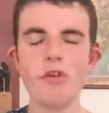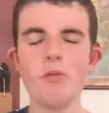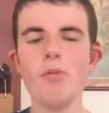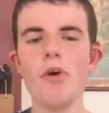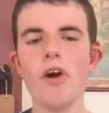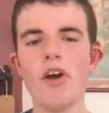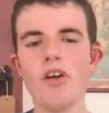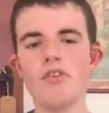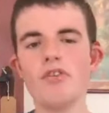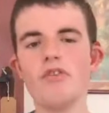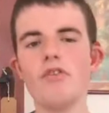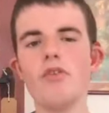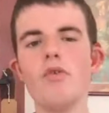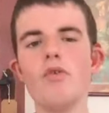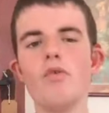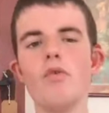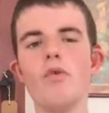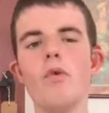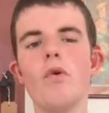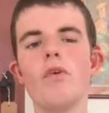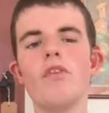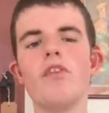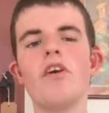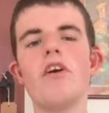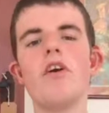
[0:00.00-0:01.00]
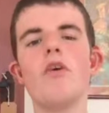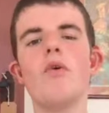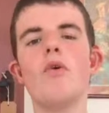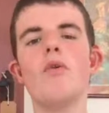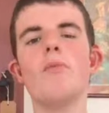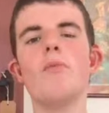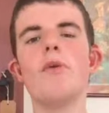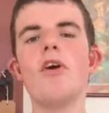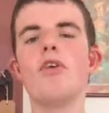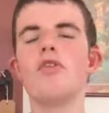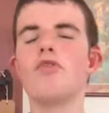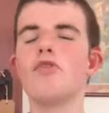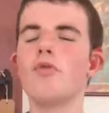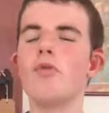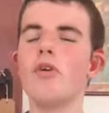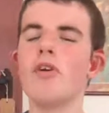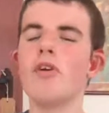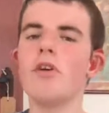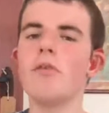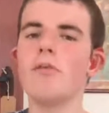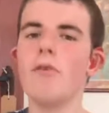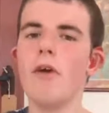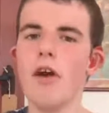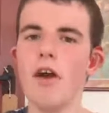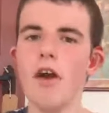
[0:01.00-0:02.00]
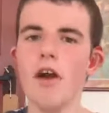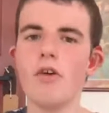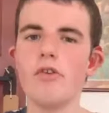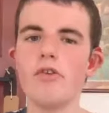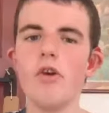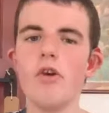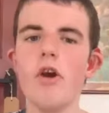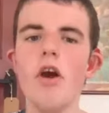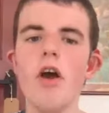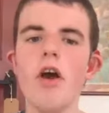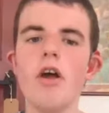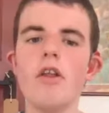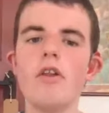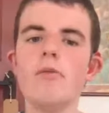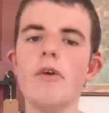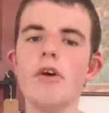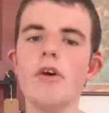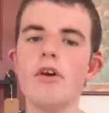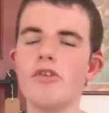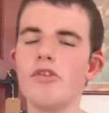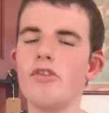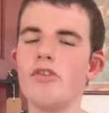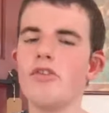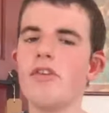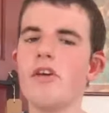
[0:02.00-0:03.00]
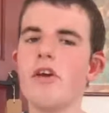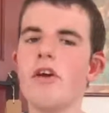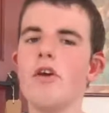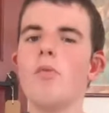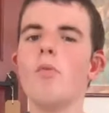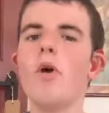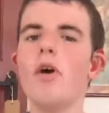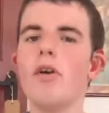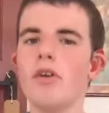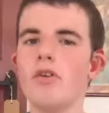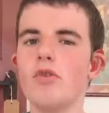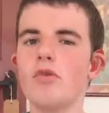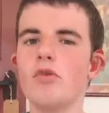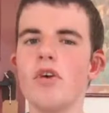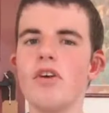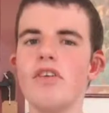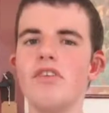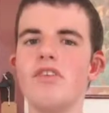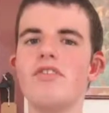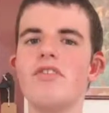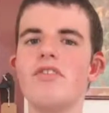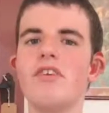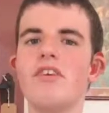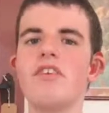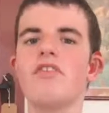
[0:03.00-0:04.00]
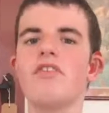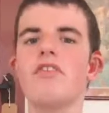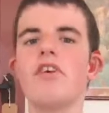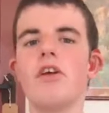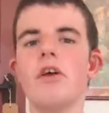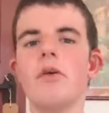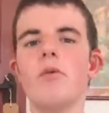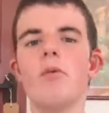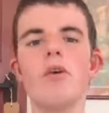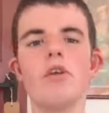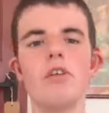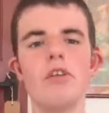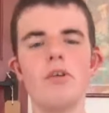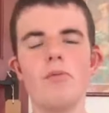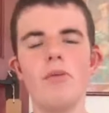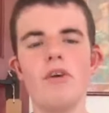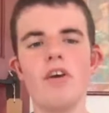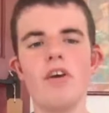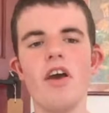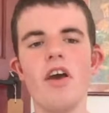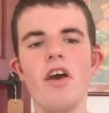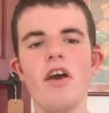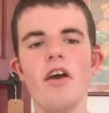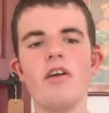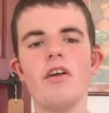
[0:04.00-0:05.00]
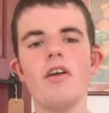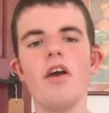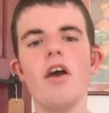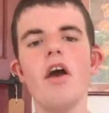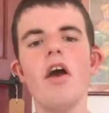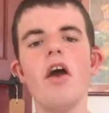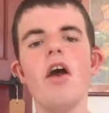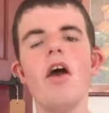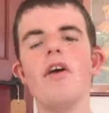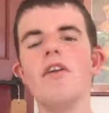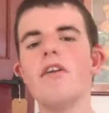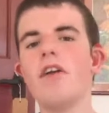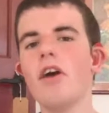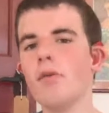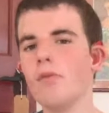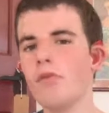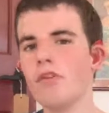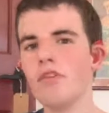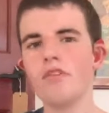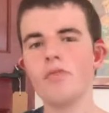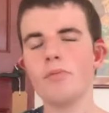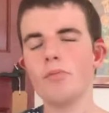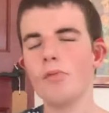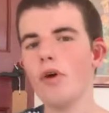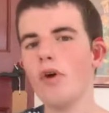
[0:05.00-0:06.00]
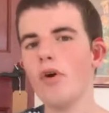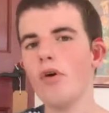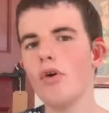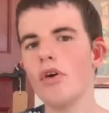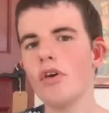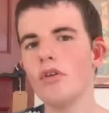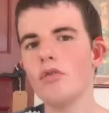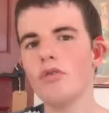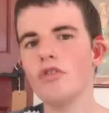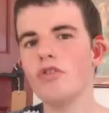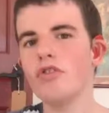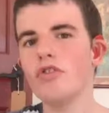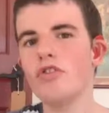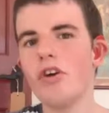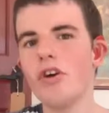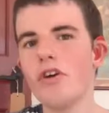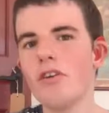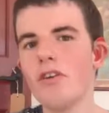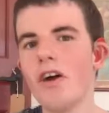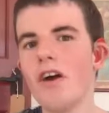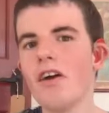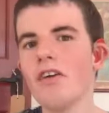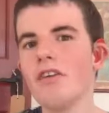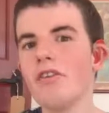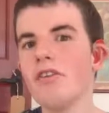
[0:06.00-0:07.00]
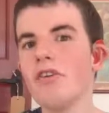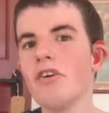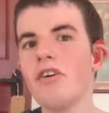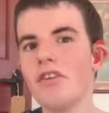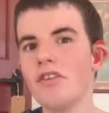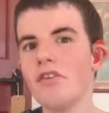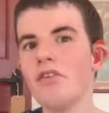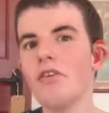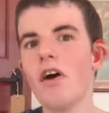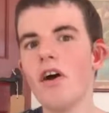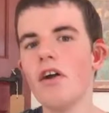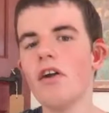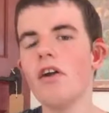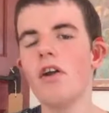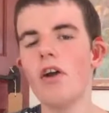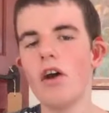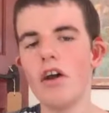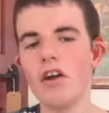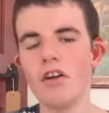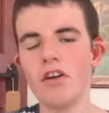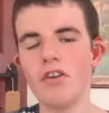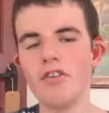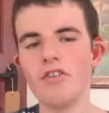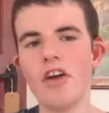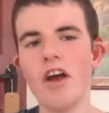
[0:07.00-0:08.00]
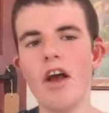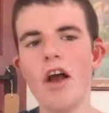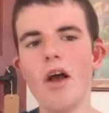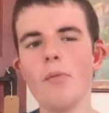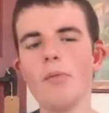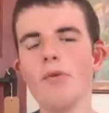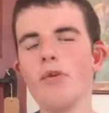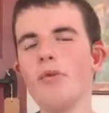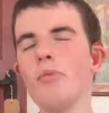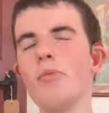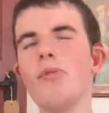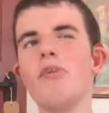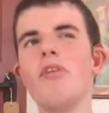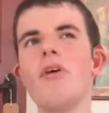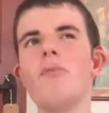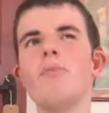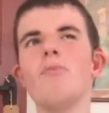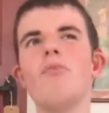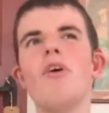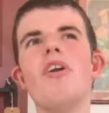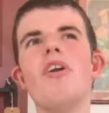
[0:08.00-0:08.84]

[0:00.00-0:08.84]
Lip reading: I still thought that he would be able to win around the road that he won in 2016 and win them again. Now, recent polling would show that is unlikely to happen, but then